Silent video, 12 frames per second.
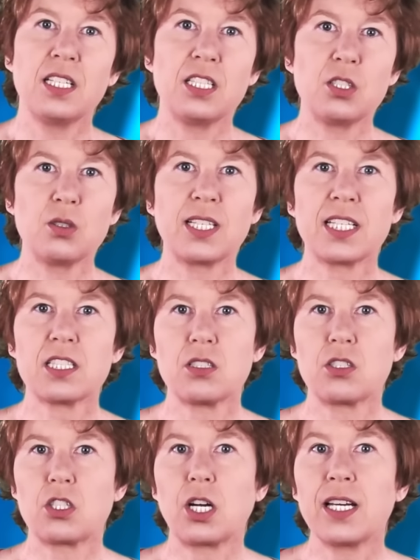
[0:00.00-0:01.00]
you'll get to
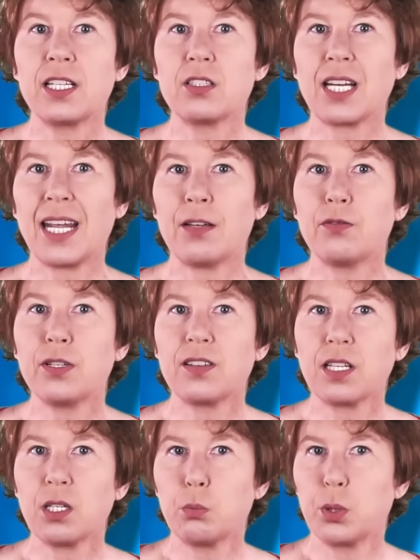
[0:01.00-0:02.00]
try out
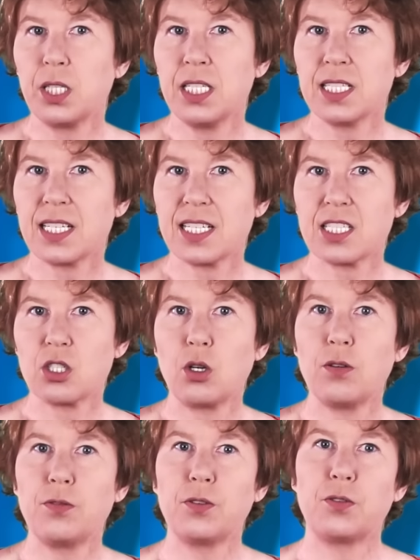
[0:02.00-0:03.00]
everything Brilliant has to
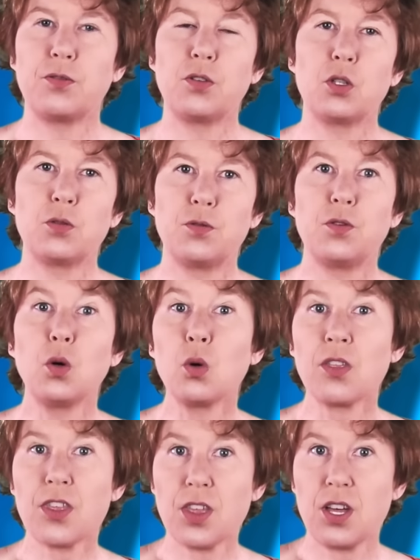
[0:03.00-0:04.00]
offer for a
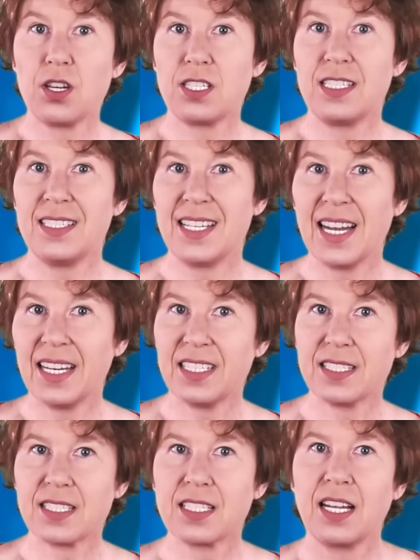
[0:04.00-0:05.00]
full 30
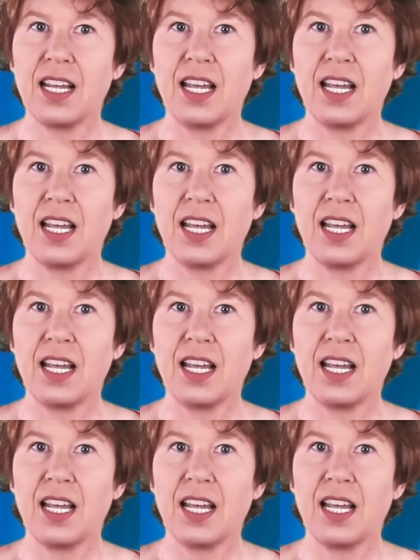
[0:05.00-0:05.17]
days.